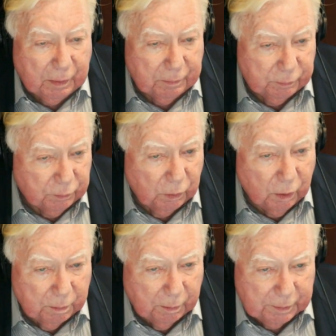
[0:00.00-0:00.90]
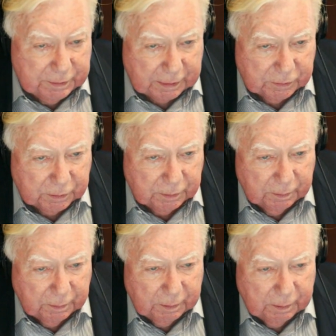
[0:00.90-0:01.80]
global recession.
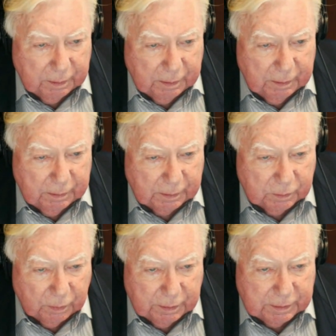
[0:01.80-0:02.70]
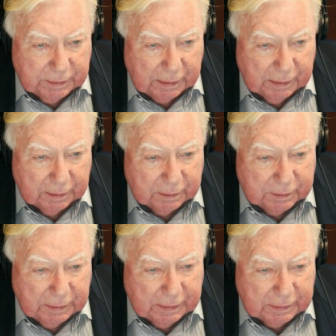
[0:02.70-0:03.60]
It's going to start
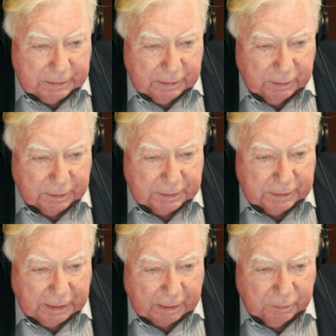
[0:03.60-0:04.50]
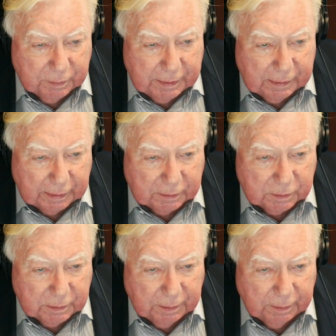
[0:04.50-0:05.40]
in seriousness after the
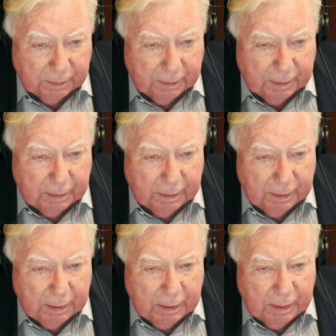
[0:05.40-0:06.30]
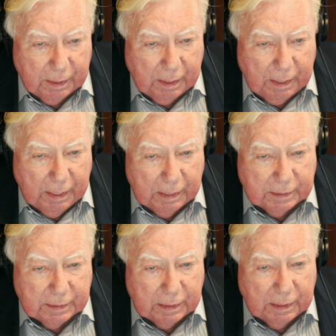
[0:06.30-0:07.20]
election.
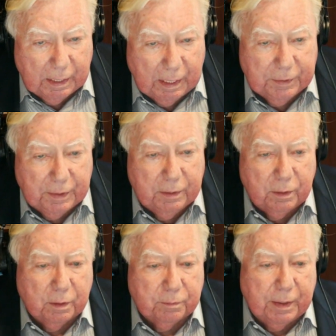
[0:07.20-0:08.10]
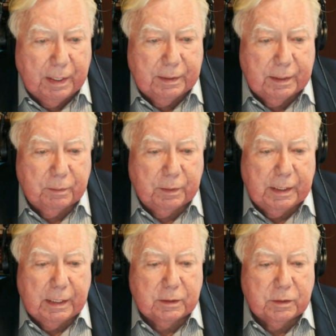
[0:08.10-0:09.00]
And I think you're going to find that the
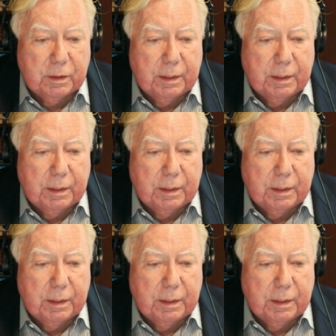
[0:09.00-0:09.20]
election